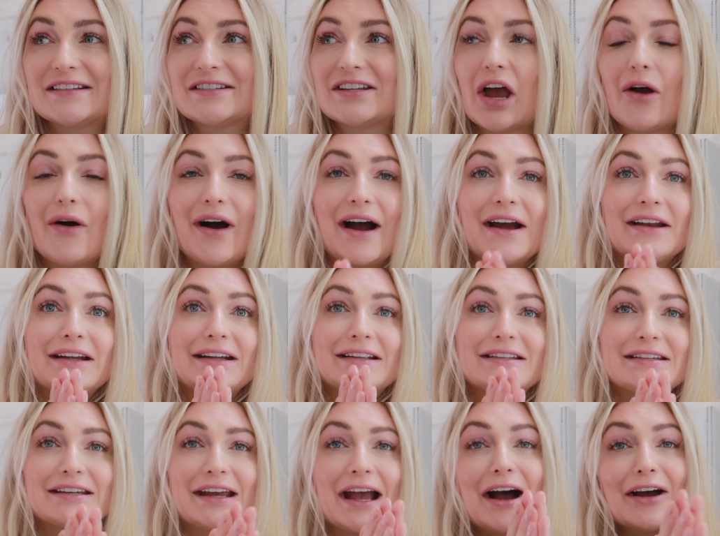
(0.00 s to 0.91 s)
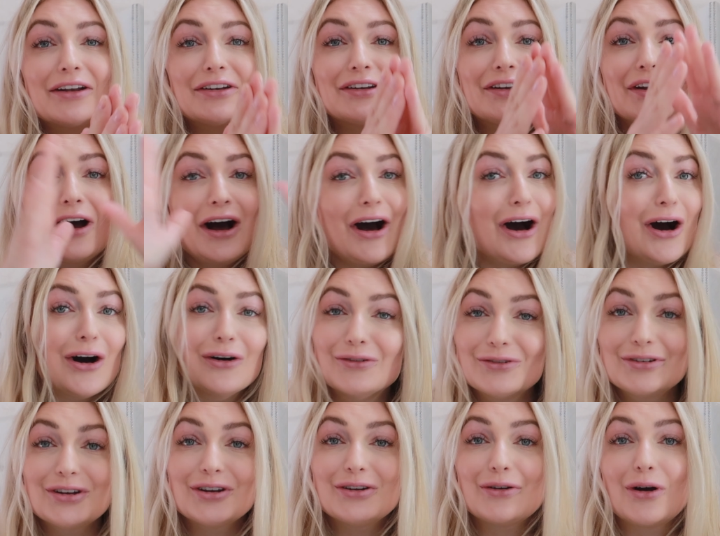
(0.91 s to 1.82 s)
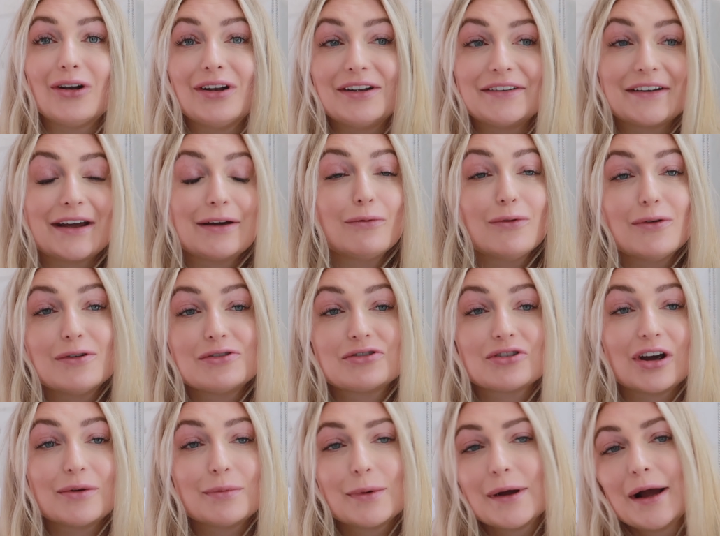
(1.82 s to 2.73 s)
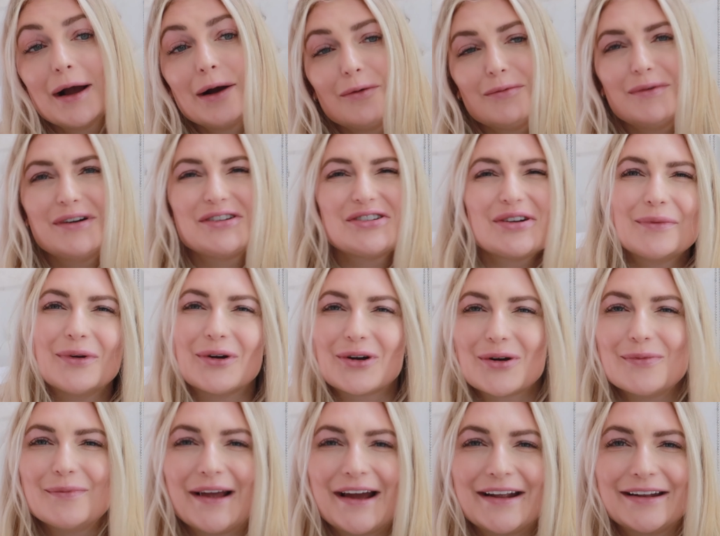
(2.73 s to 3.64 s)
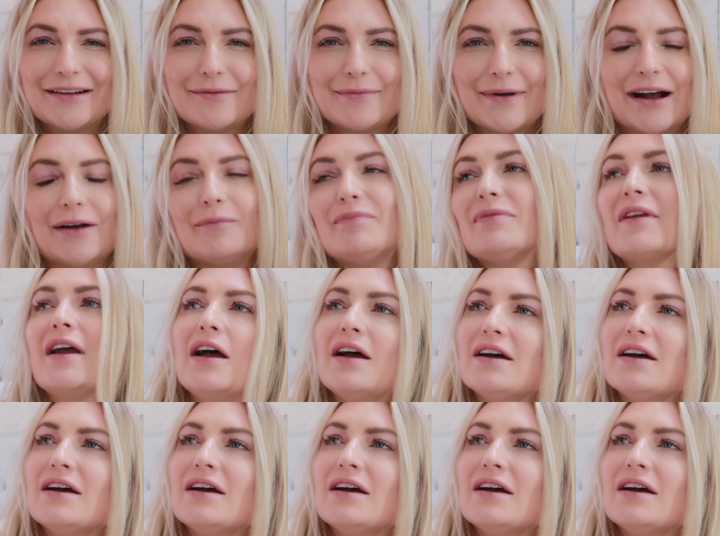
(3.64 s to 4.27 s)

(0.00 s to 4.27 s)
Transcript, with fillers: so I need to get a whole new holiday wardrobe, which I'm not complaining about.